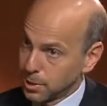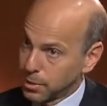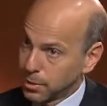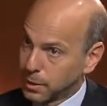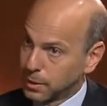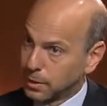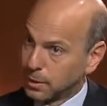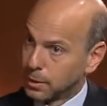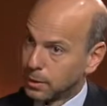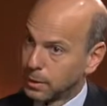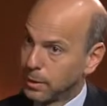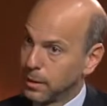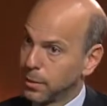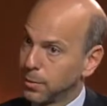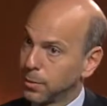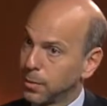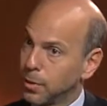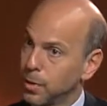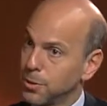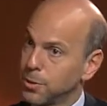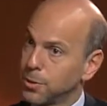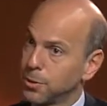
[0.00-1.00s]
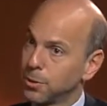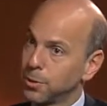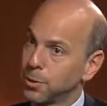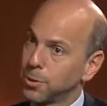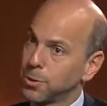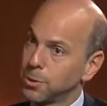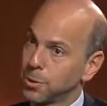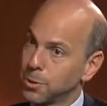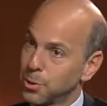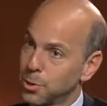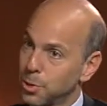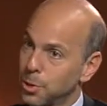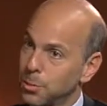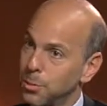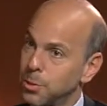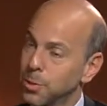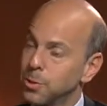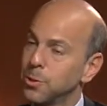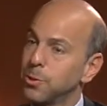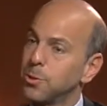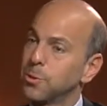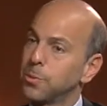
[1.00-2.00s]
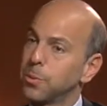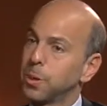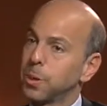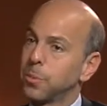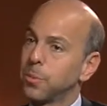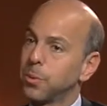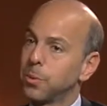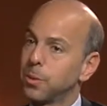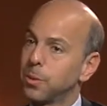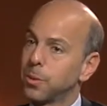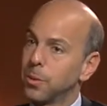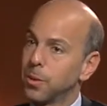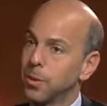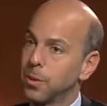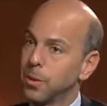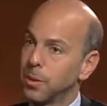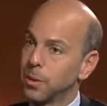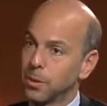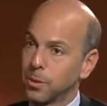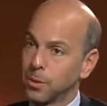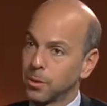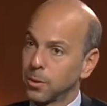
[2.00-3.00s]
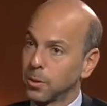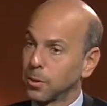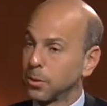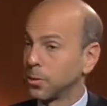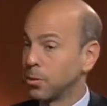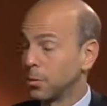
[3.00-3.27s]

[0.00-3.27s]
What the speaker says: You gave an interview to a German newspaper